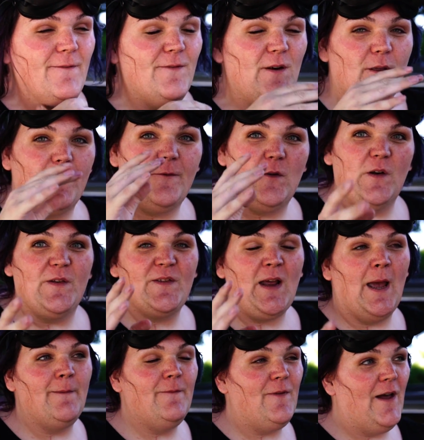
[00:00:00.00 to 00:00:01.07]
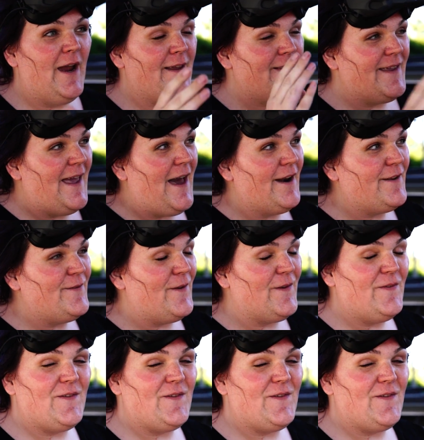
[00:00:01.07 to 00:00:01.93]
for the first time flying the Caddx,